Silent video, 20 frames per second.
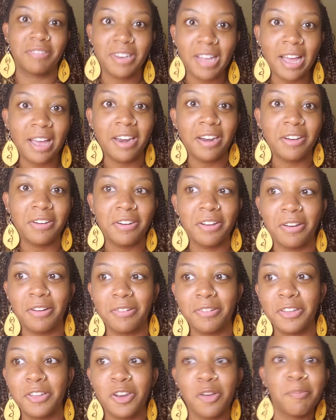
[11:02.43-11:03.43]
I don't know.
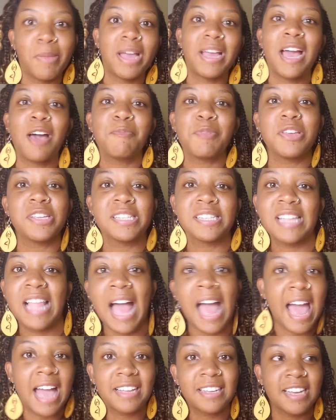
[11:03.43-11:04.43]
You know, might help you
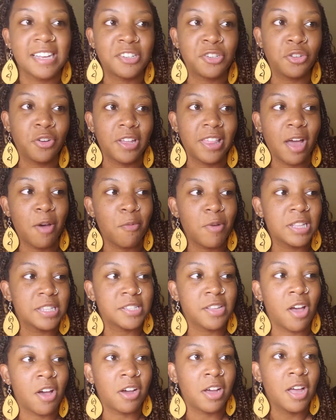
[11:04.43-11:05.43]
slide, because you know that one
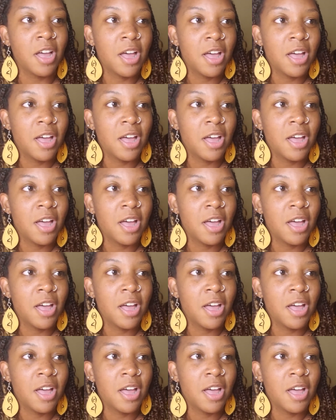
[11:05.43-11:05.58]
song,